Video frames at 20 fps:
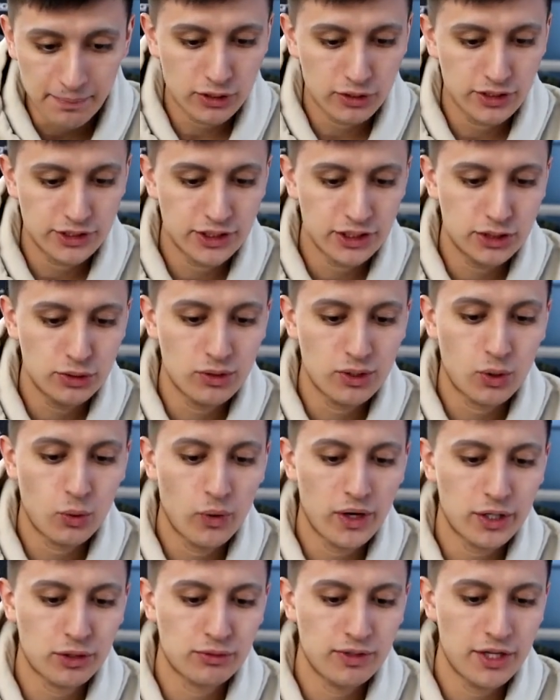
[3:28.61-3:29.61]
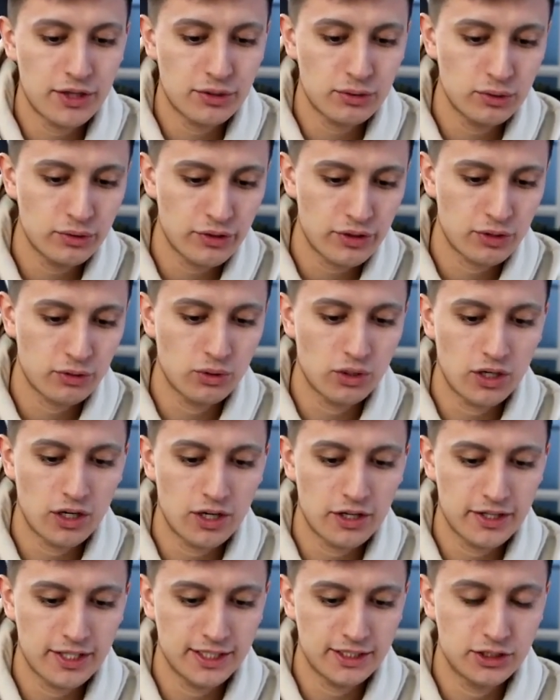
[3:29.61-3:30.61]
So let's just do a quick read through through
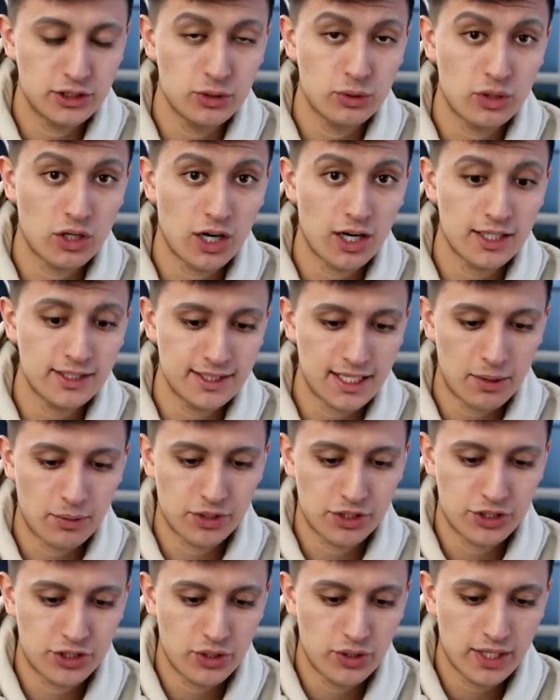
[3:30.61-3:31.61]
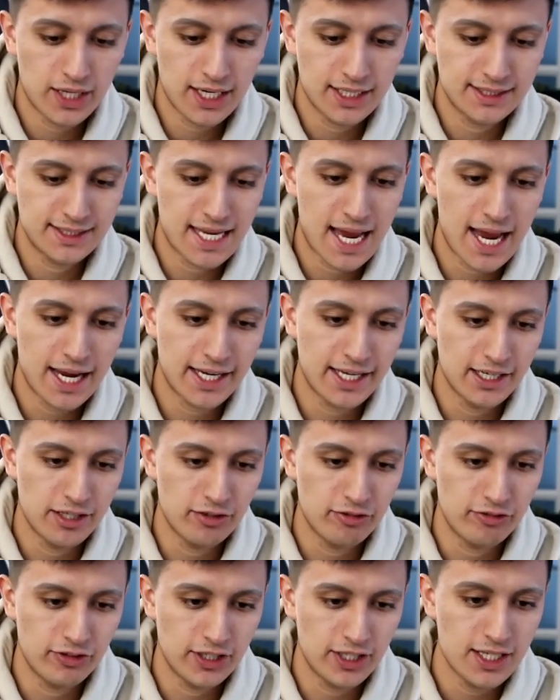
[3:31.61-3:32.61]
all these two cards I want to show you guys,
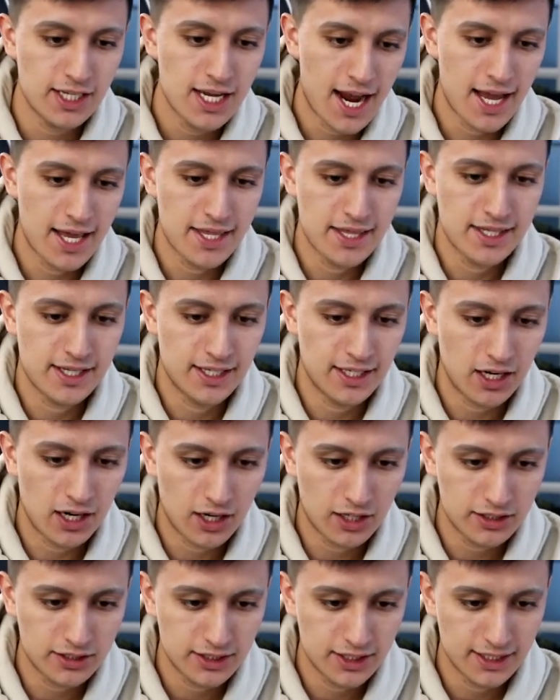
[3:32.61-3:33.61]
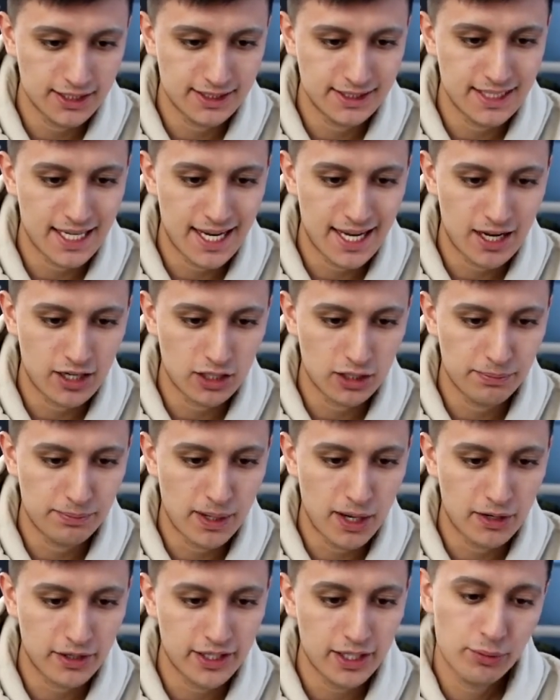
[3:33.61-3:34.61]
Zacian V, and uh, Arceus Dialga
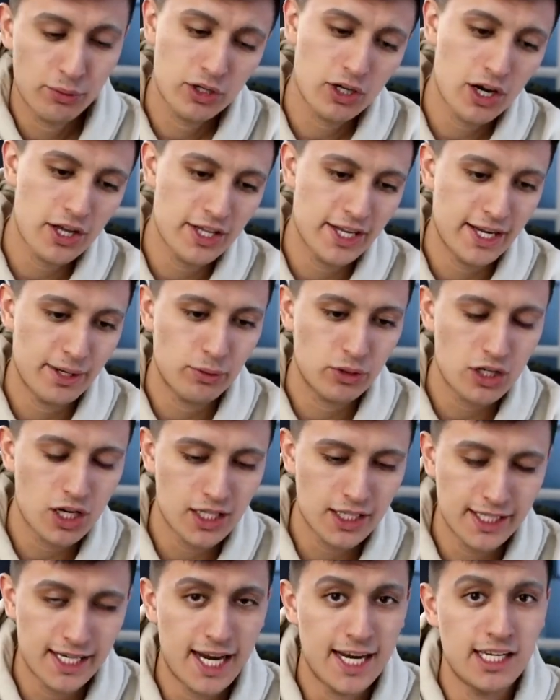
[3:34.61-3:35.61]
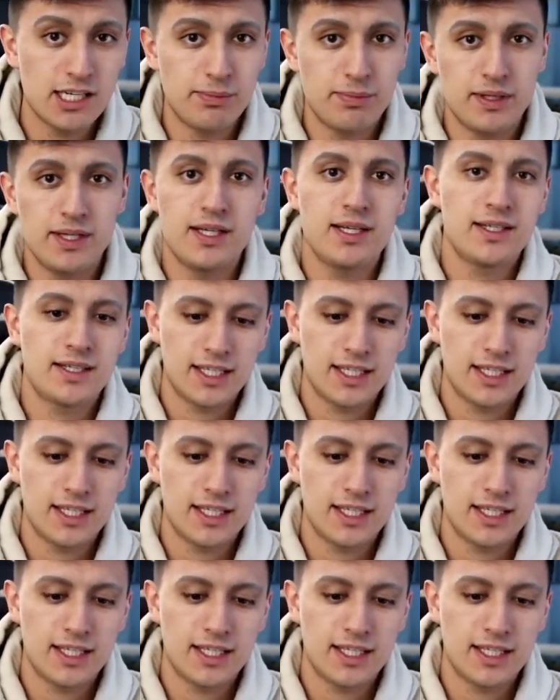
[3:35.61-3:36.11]
Palkia. We'll call it we'll call it ADP.